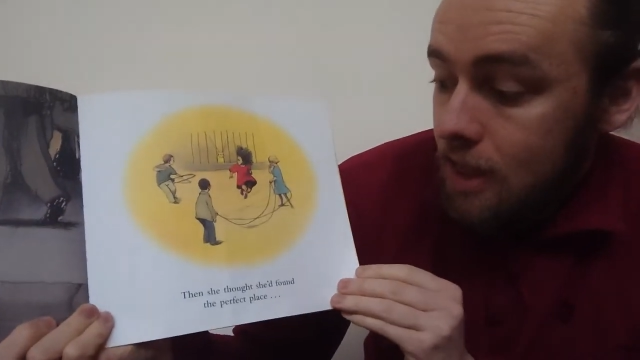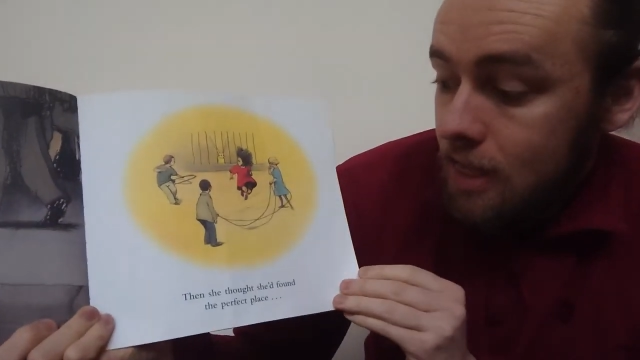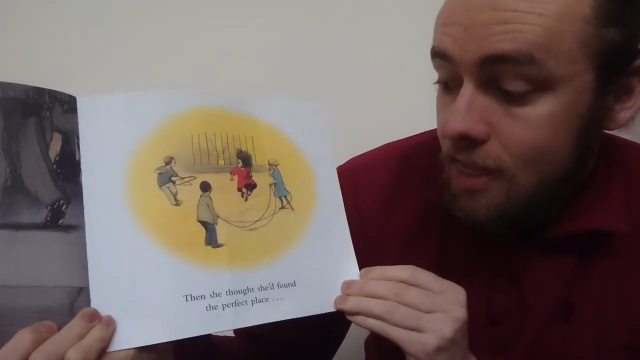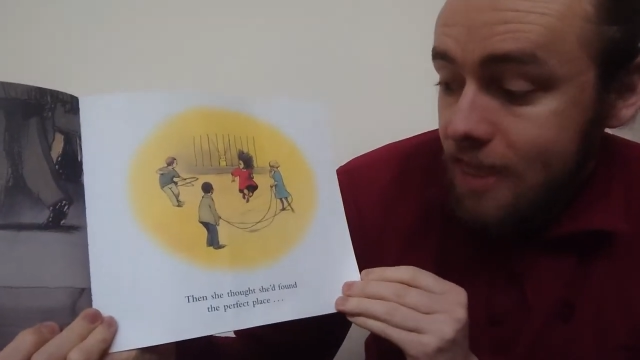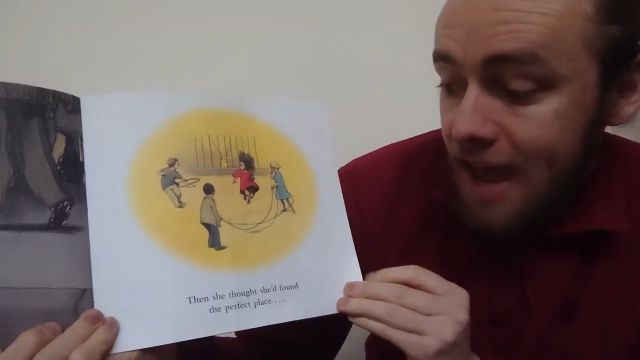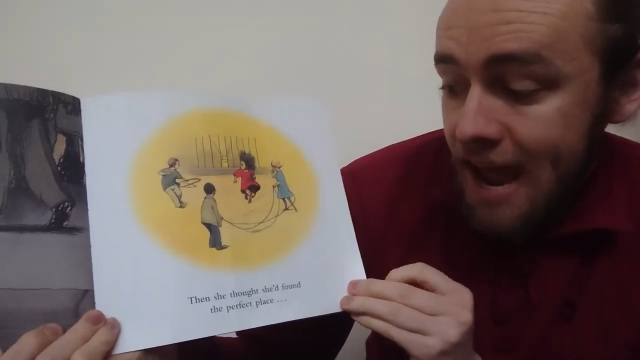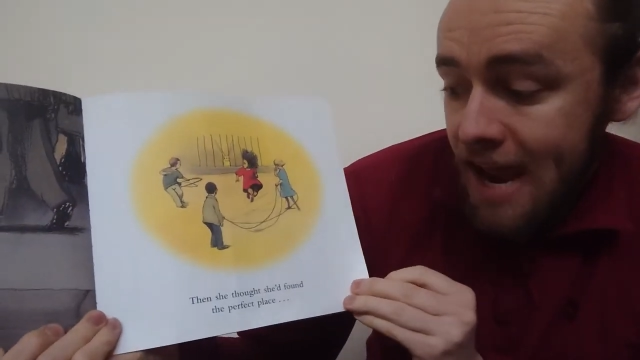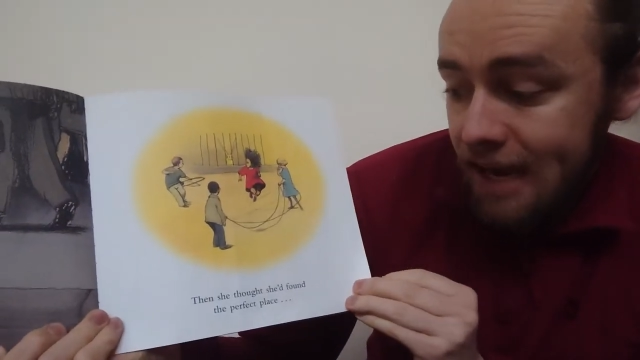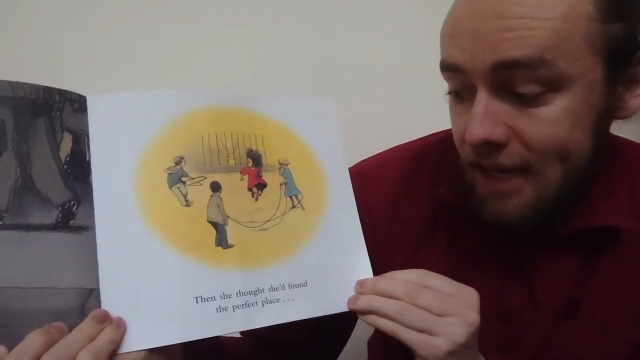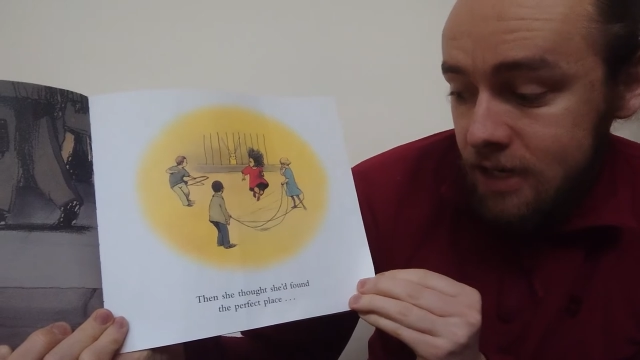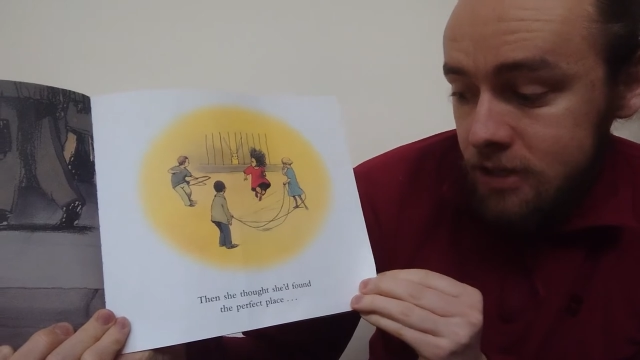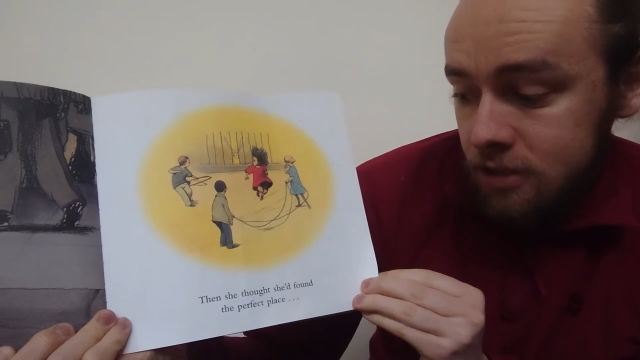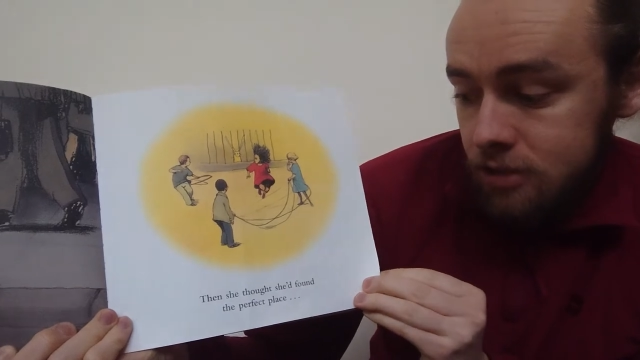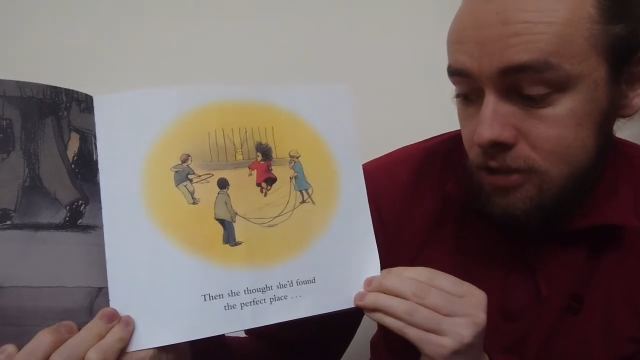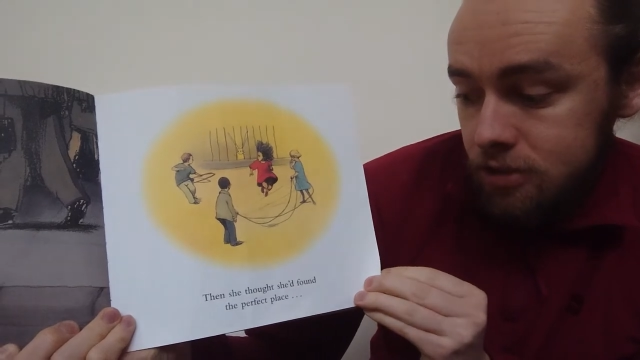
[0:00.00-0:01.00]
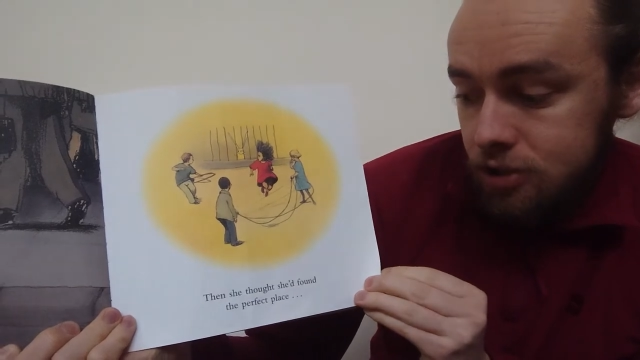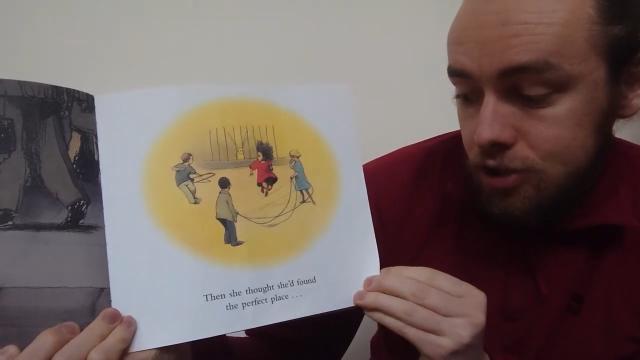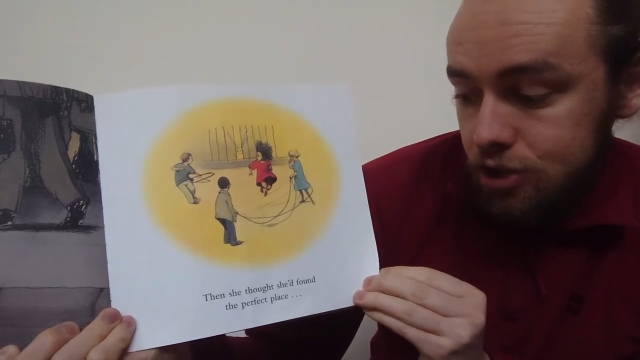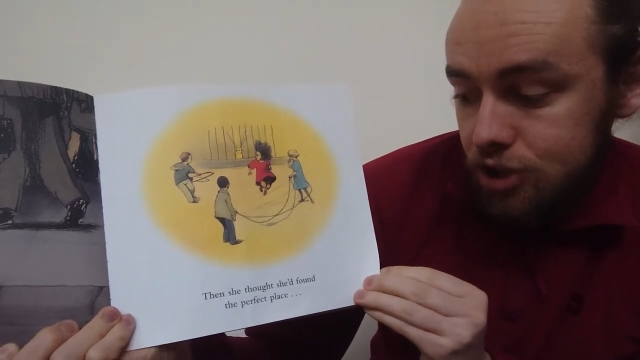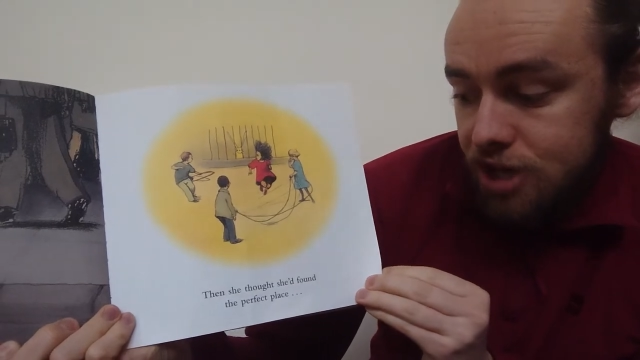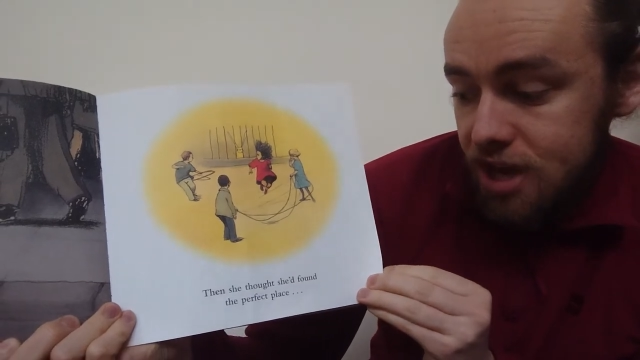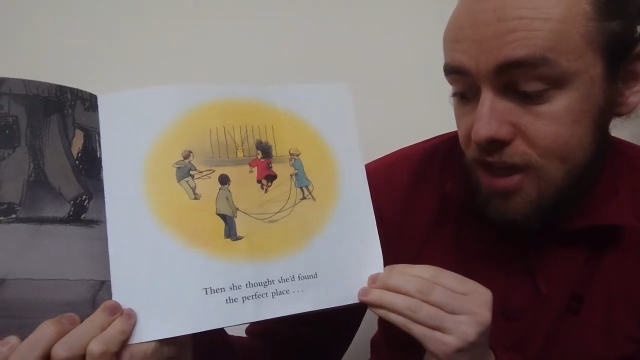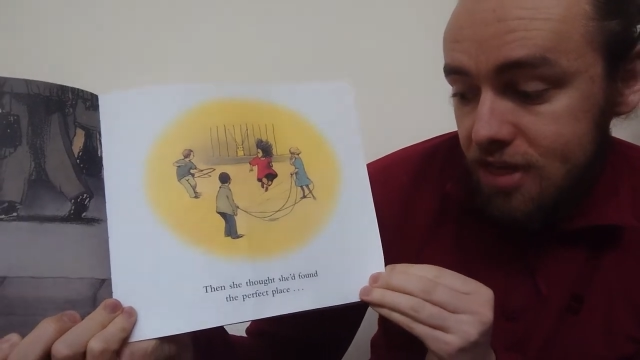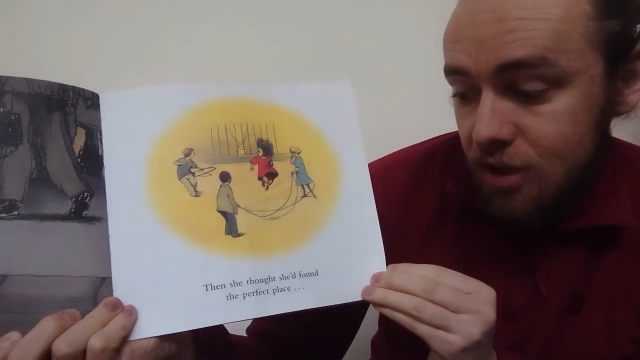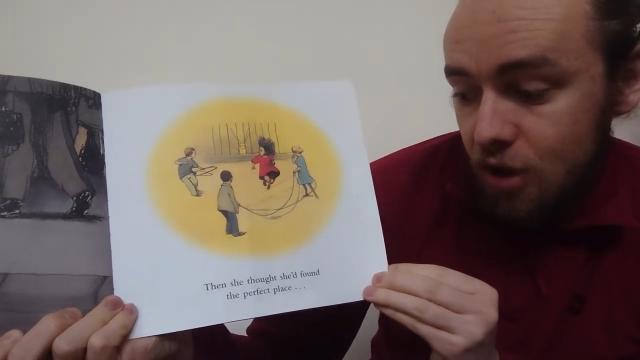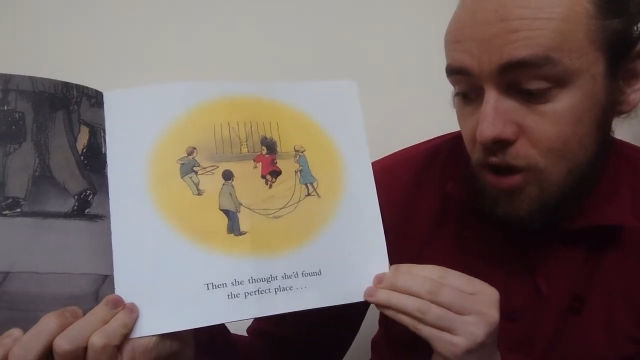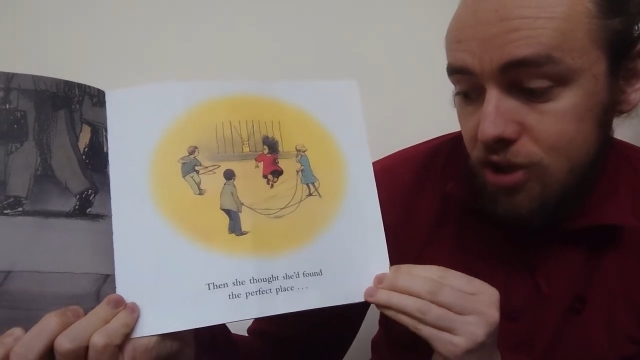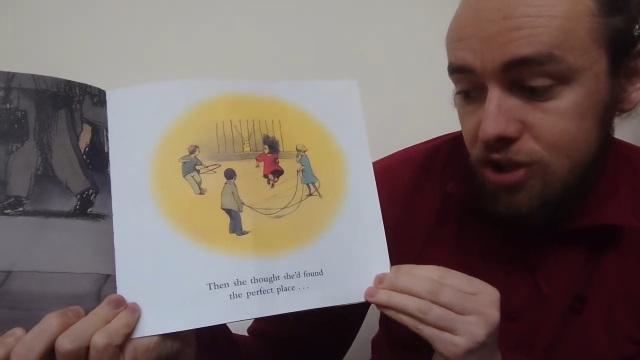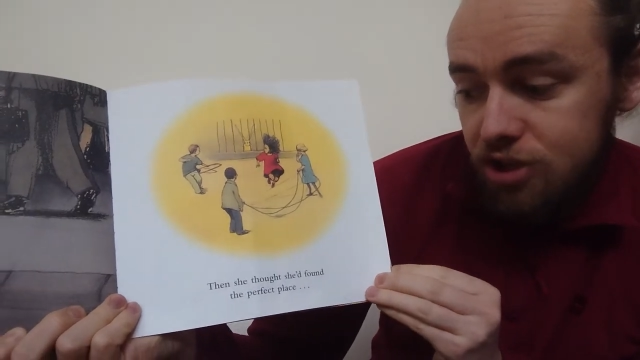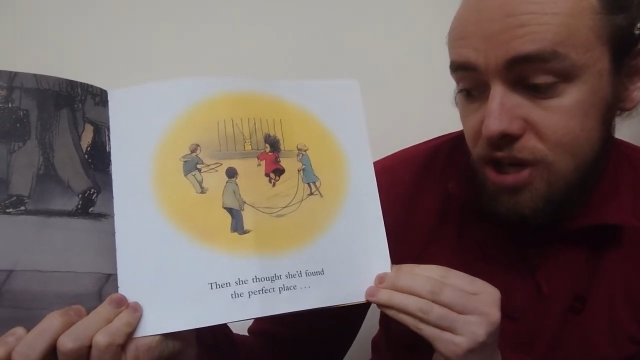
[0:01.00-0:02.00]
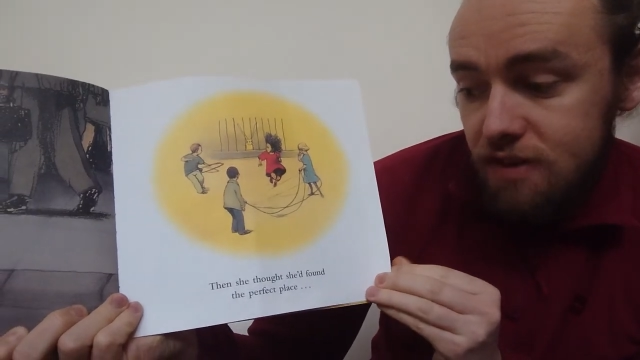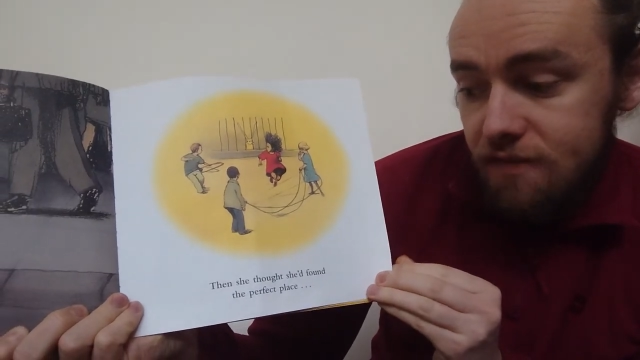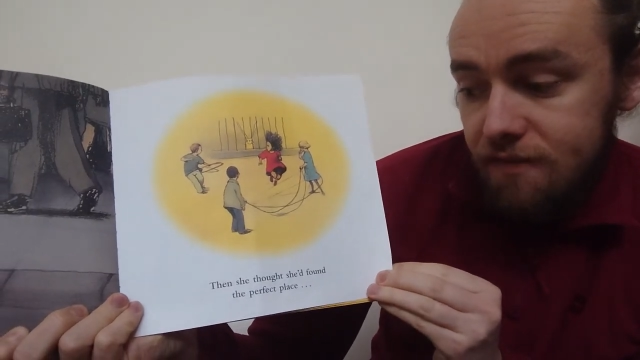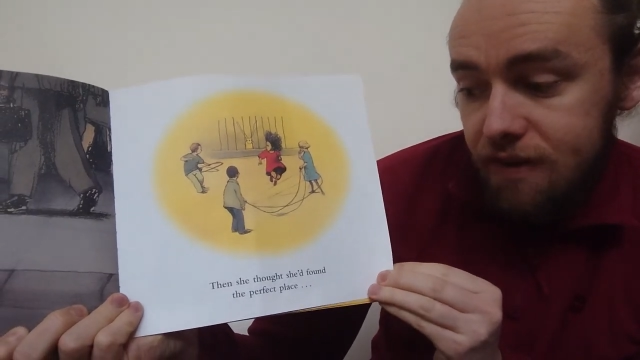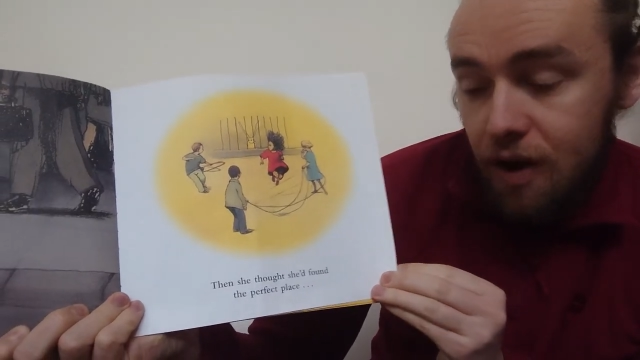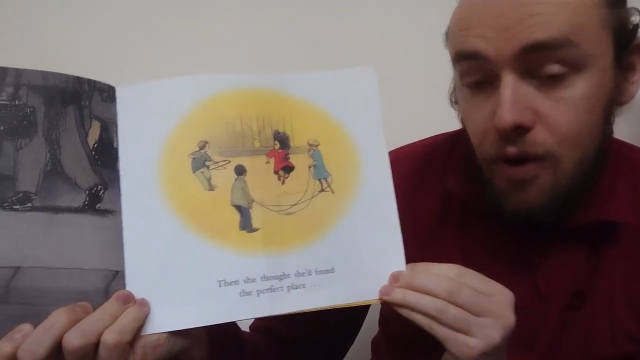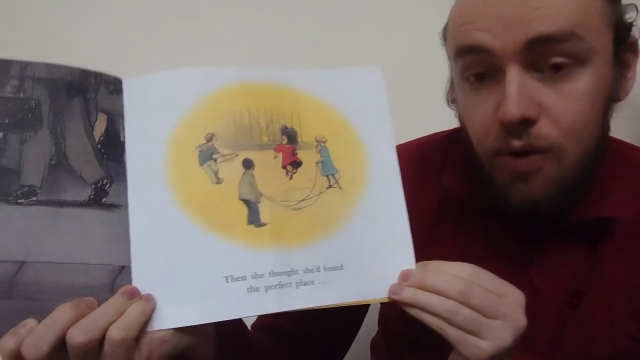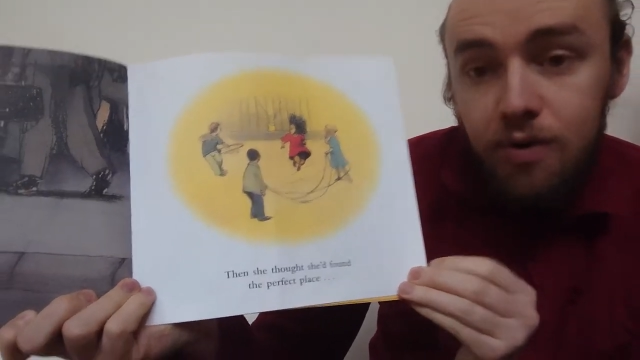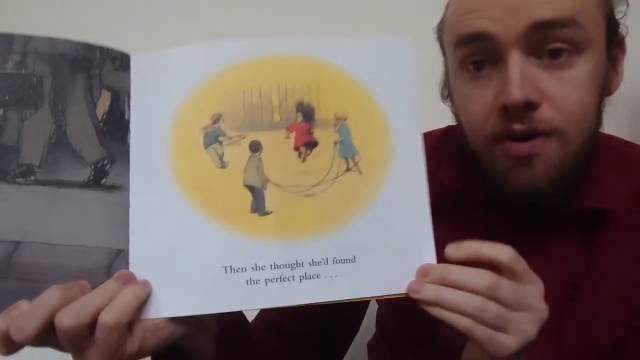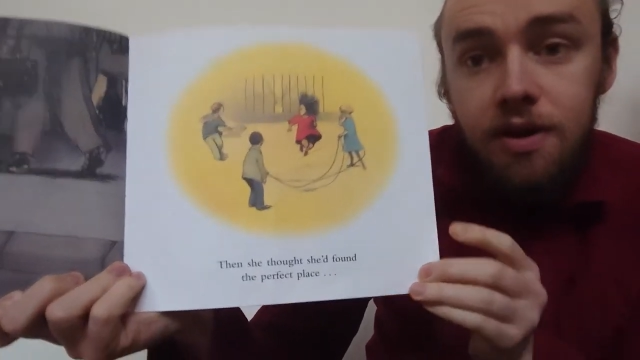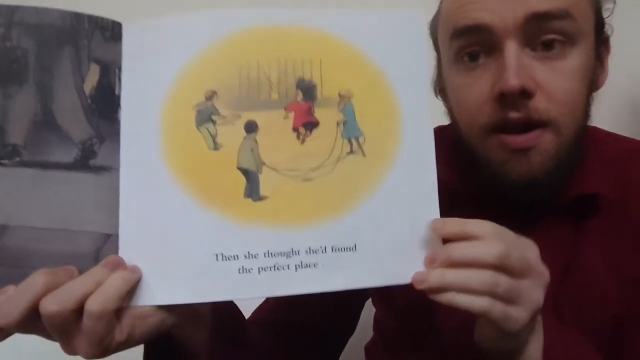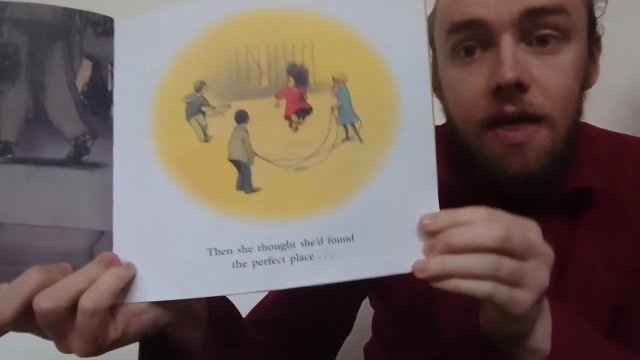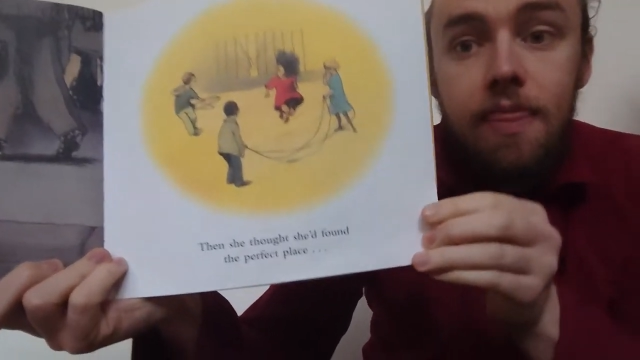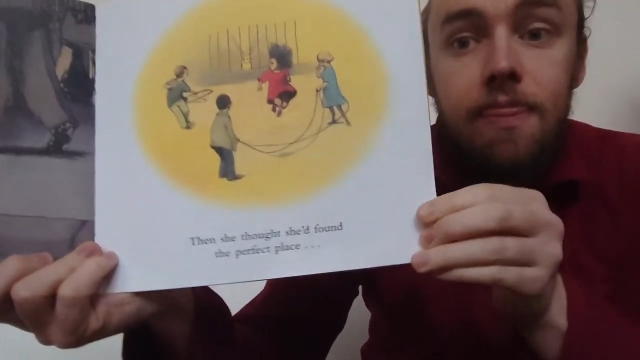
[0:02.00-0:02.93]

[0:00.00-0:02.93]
Then she thought she'd found